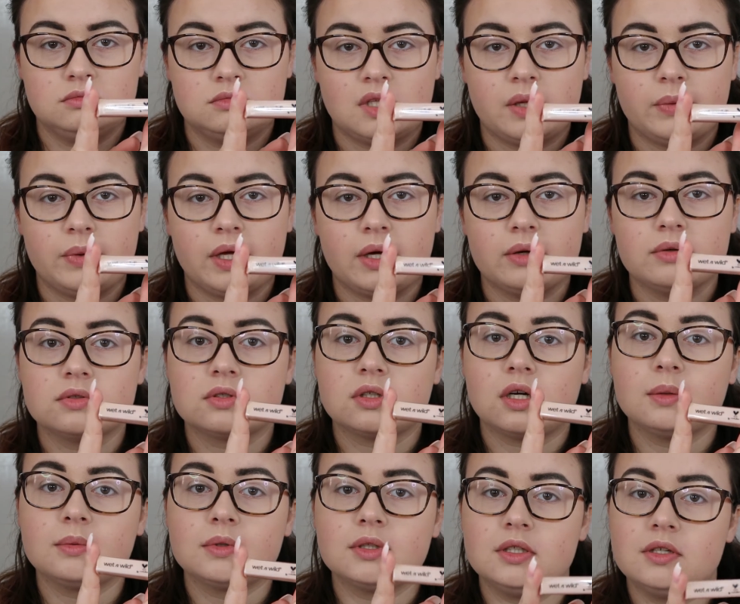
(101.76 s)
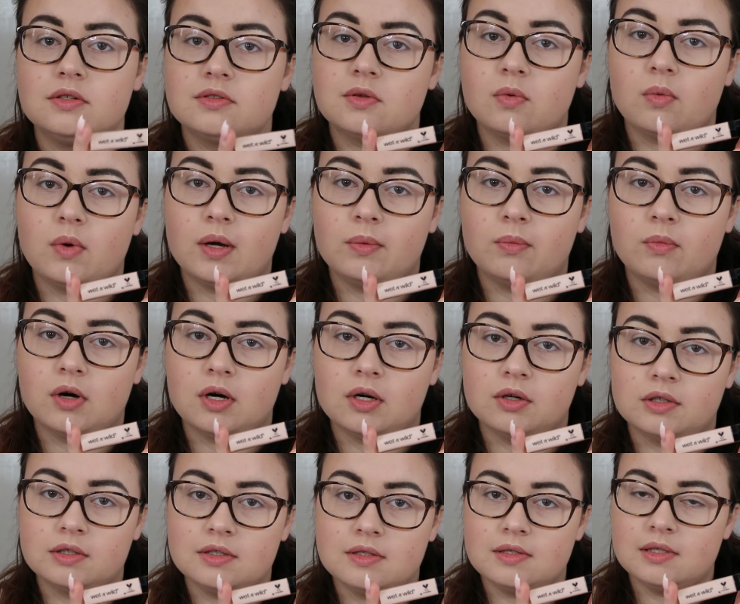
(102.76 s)
There we go. So I'm going to use the Wet n Wild
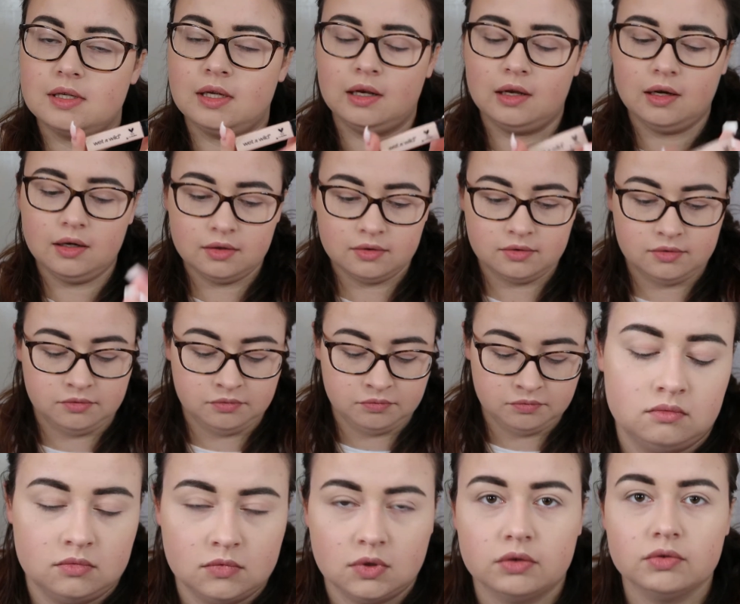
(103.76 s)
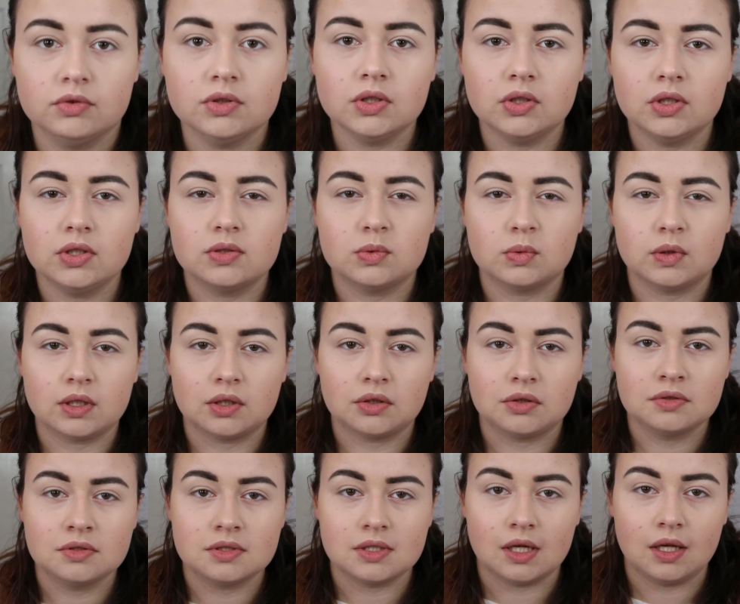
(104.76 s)
concealer. I really need to wear
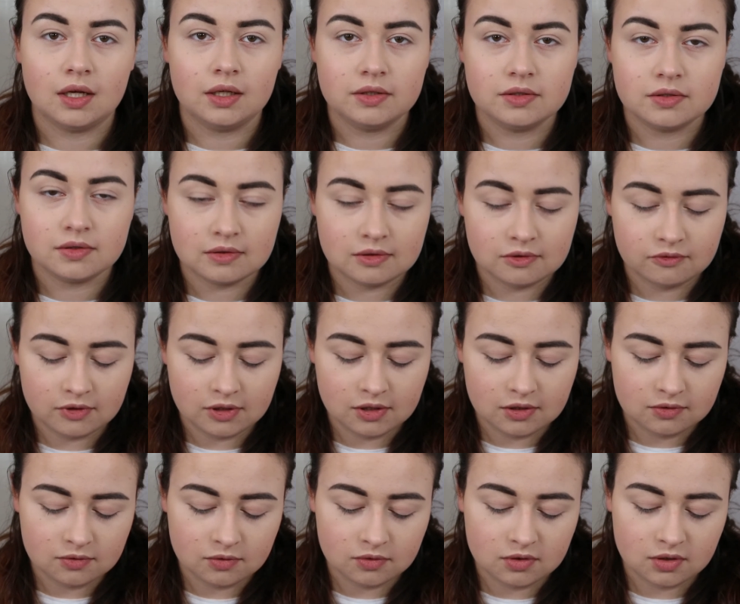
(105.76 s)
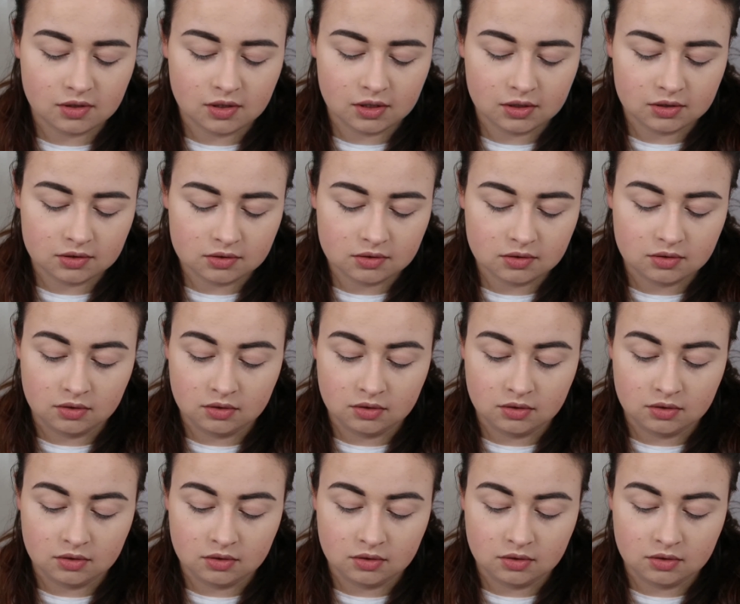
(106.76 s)
contact lenses for these sorts of things.